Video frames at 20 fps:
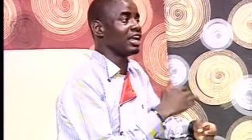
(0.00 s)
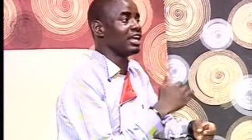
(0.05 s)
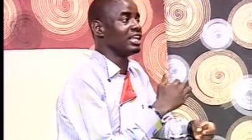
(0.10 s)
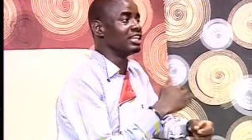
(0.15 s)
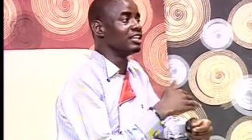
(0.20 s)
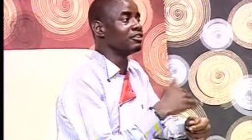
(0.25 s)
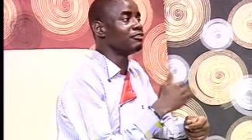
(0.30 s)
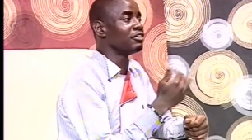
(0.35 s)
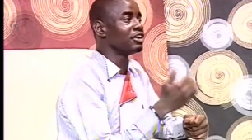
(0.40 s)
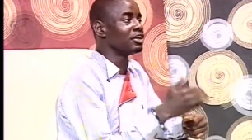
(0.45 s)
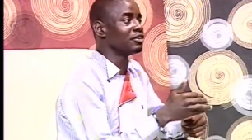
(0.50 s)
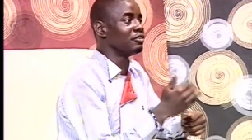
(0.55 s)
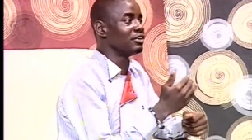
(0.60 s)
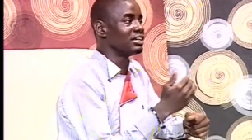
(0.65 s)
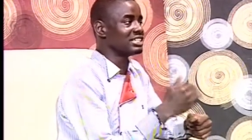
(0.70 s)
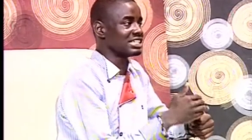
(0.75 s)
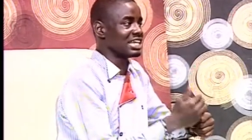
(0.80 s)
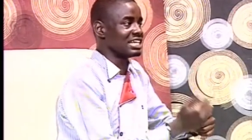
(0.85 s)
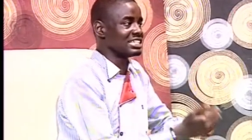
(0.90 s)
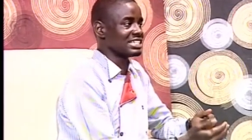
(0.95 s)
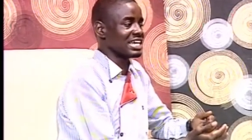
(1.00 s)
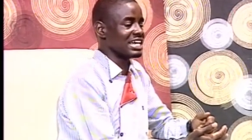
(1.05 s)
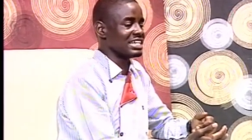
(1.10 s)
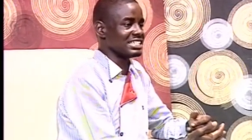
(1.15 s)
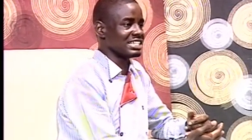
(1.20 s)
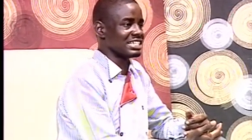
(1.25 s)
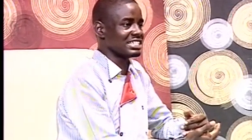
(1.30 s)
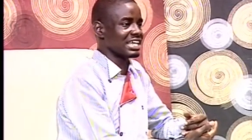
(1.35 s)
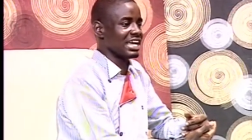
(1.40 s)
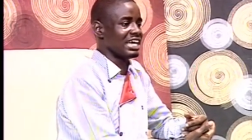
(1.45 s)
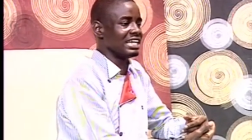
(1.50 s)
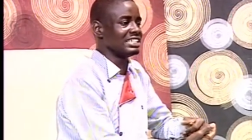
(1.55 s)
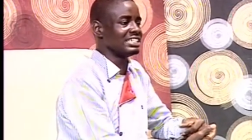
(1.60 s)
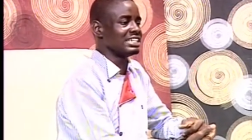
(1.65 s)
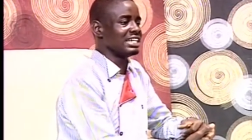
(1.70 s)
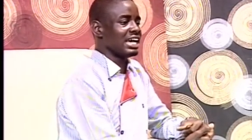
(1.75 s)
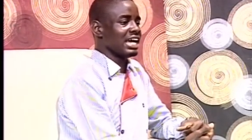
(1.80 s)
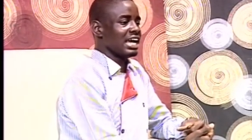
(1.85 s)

in different grades and sizes and